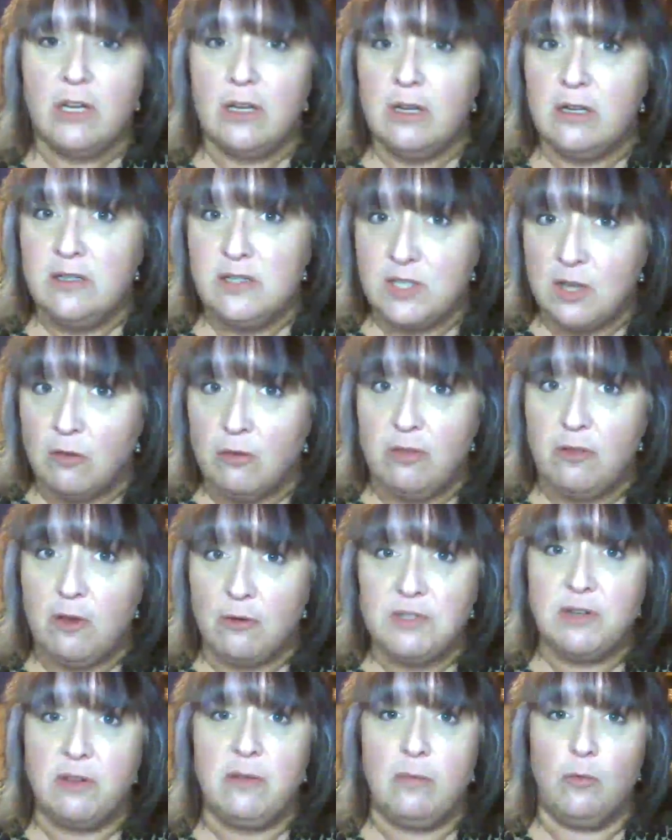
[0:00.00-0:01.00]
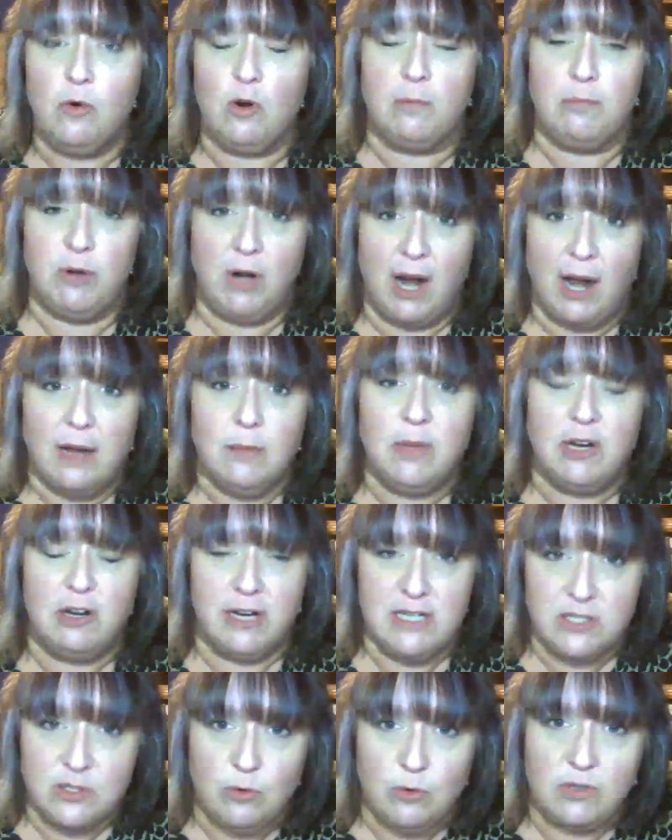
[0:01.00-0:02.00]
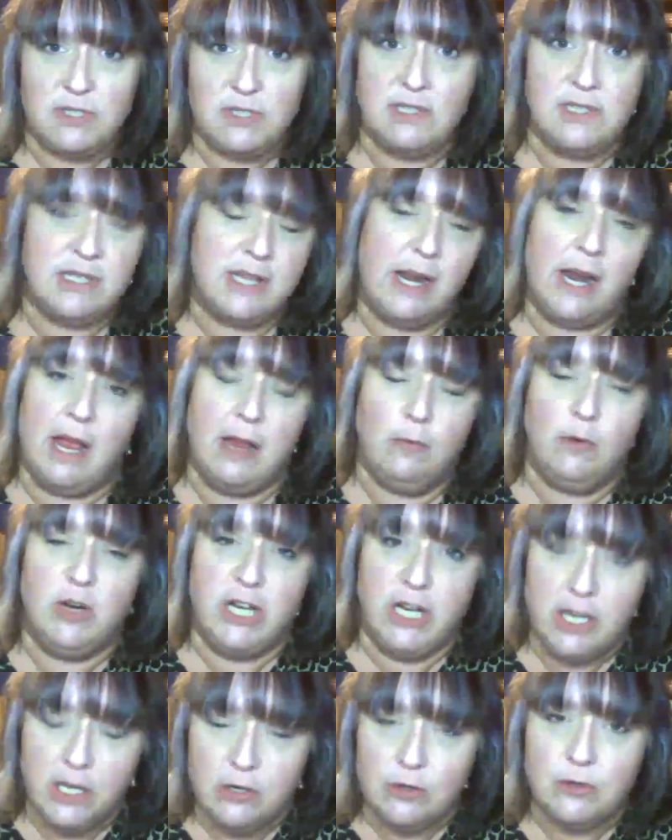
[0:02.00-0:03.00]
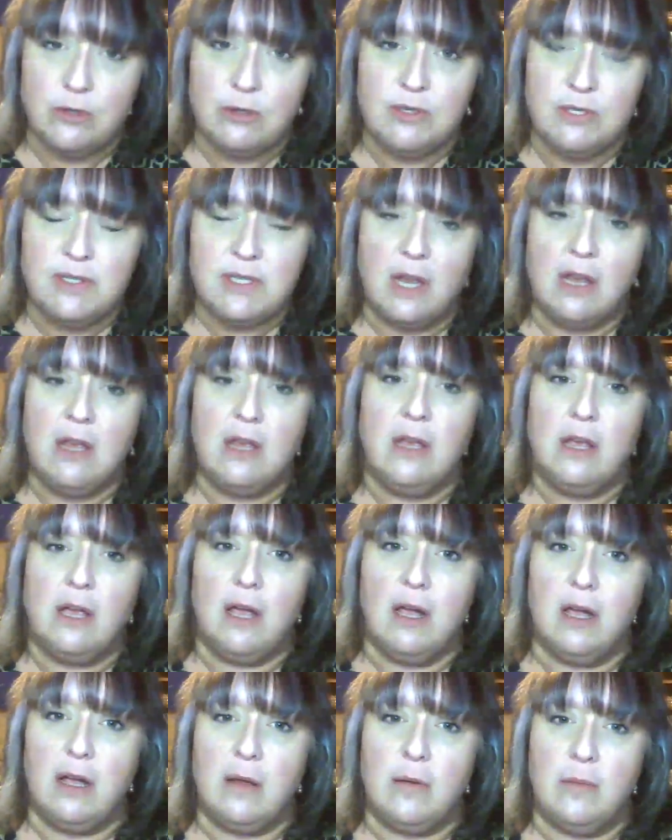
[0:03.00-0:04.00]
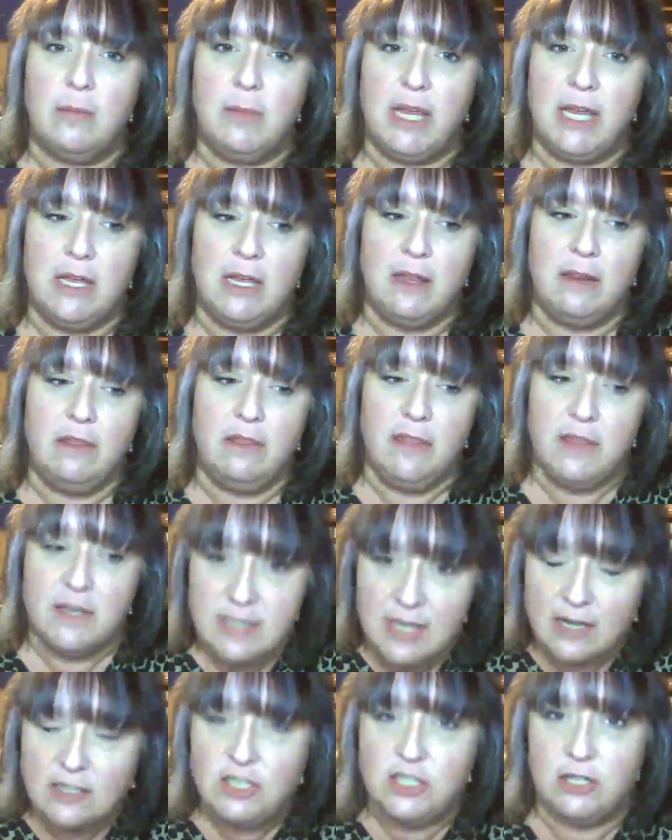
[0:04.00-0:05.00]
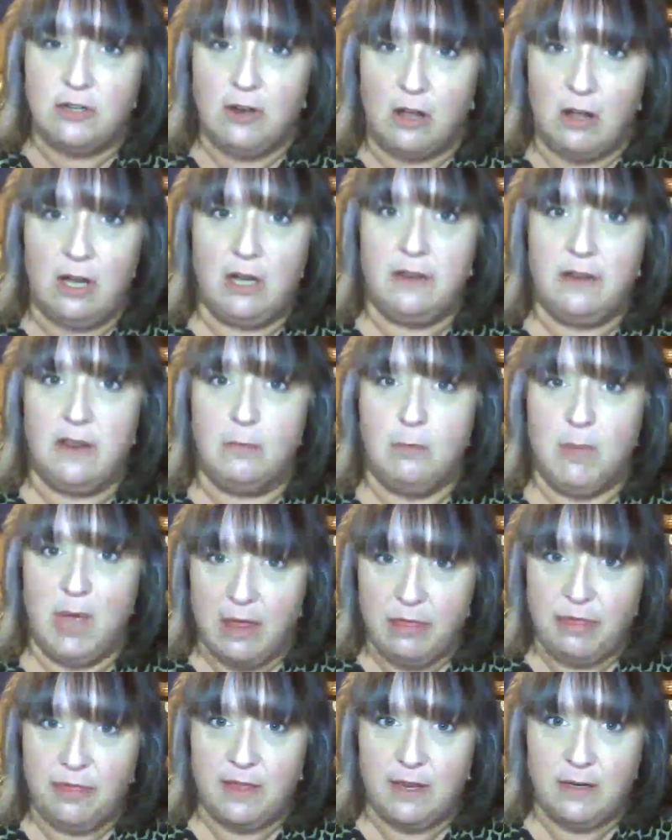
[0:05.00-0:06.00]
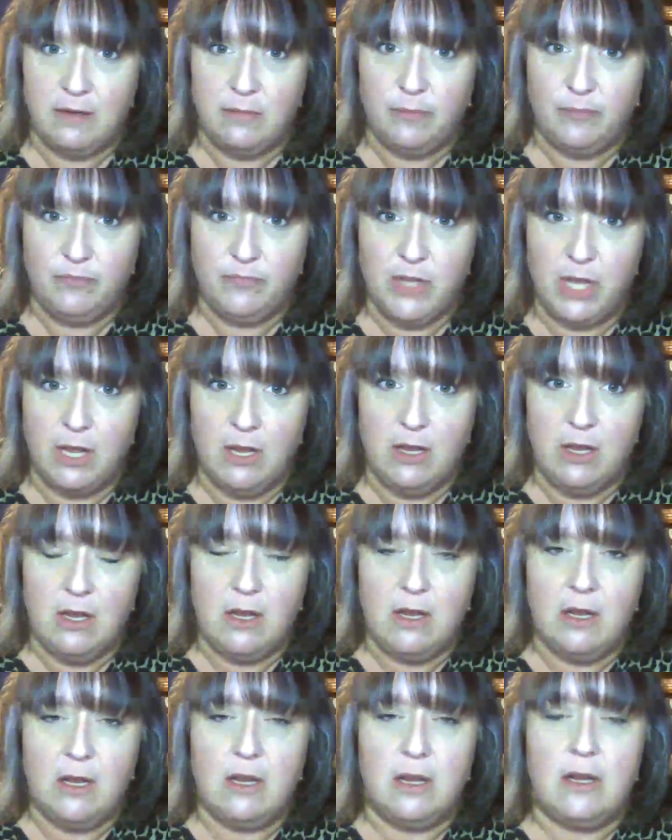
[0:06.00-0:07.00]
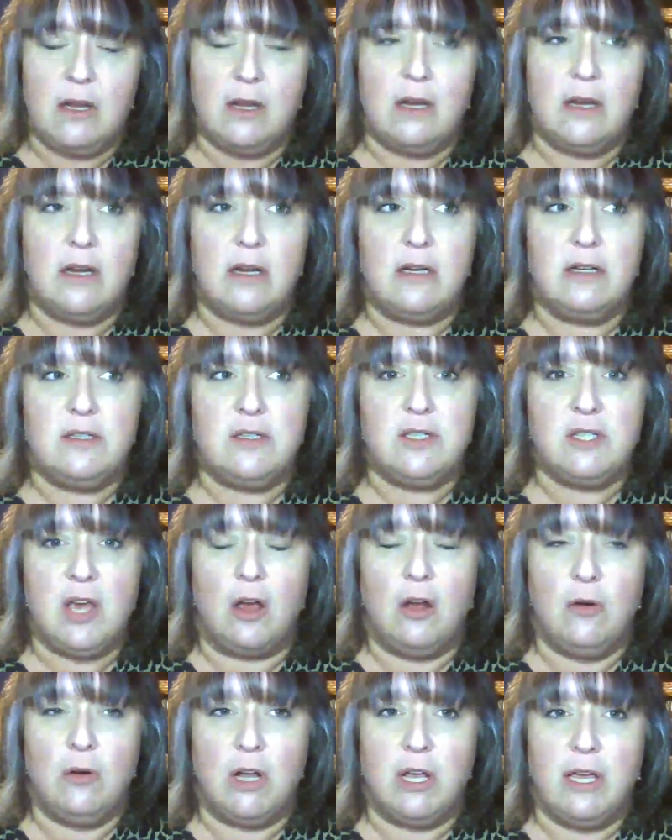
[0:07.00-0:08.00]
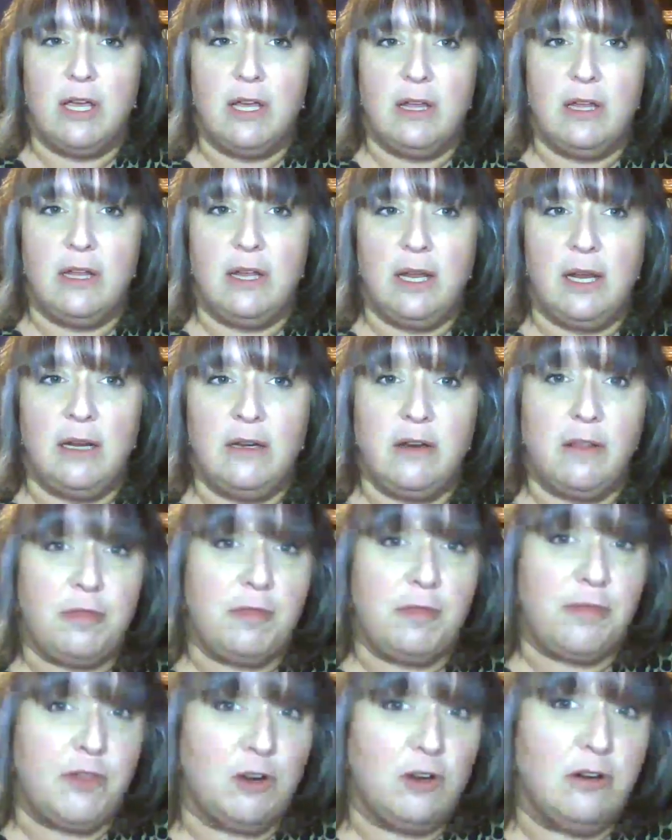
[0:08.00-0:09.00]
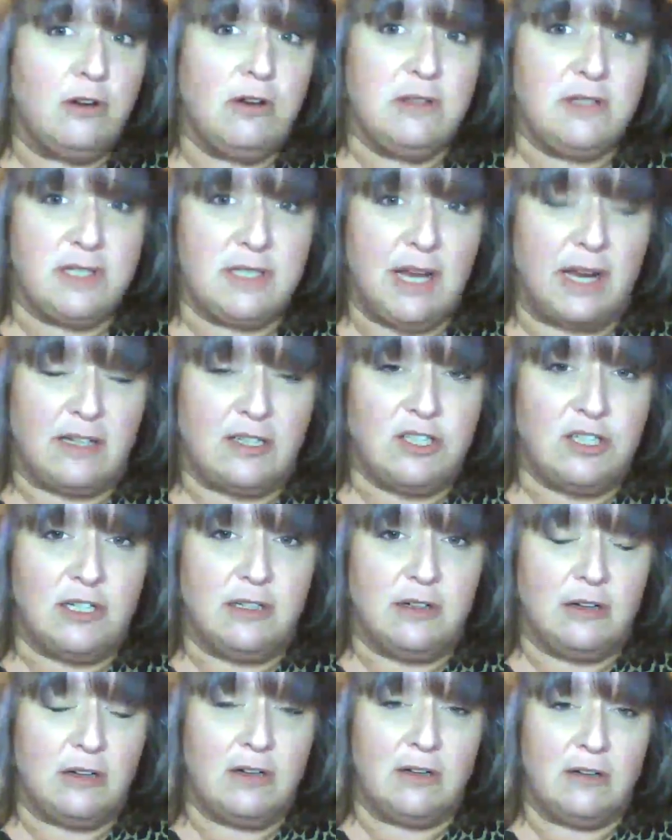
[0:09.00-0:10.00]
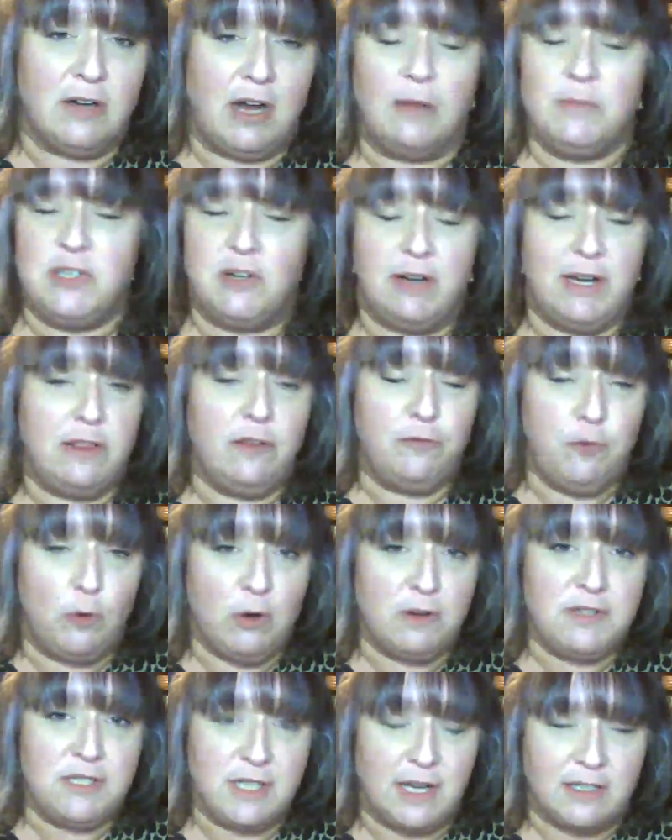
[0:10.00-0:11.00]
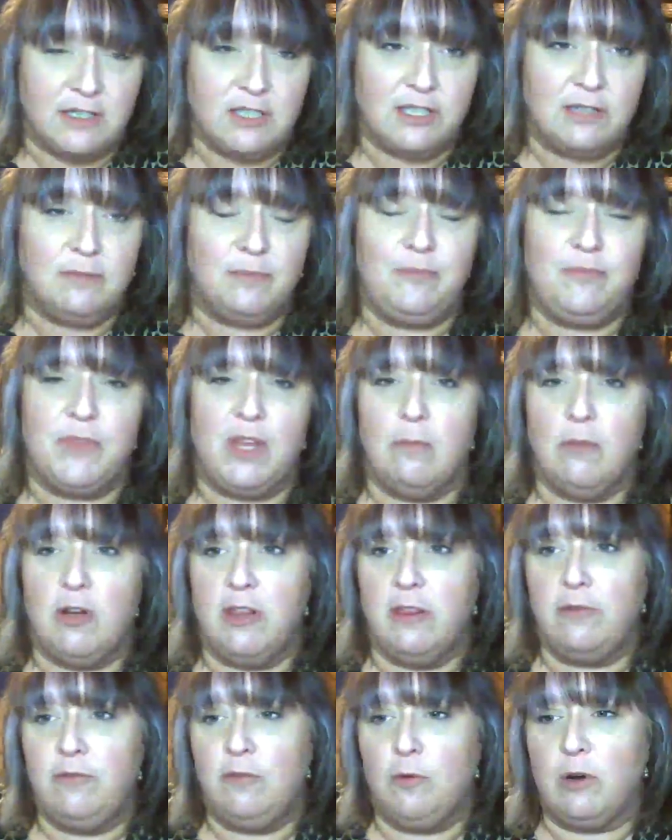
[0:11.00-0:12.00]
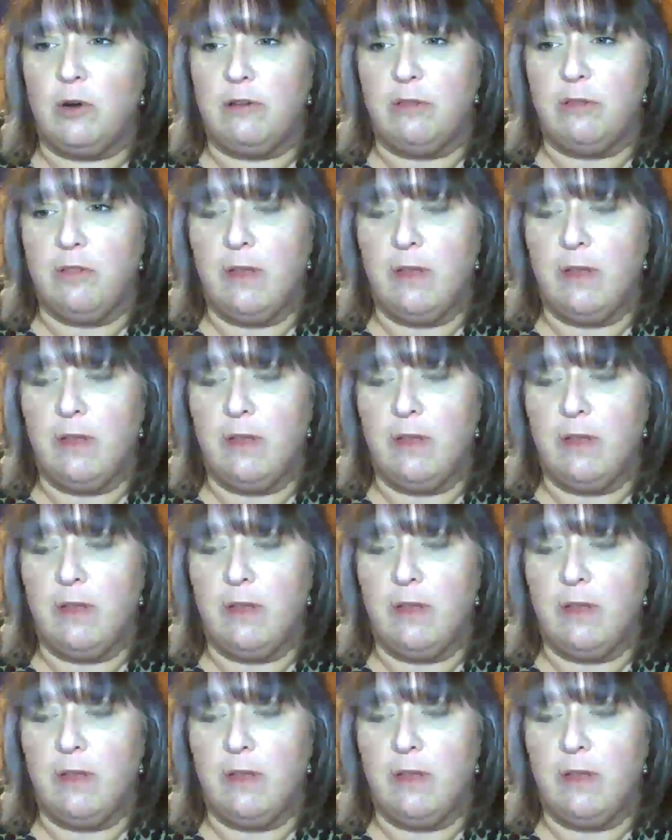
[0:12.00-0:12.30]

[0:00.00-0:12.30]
So those are the more primary sources that I would use in the section on the method. So in the third section, or I'm sorry, in the fourth section, I'm on the fourth.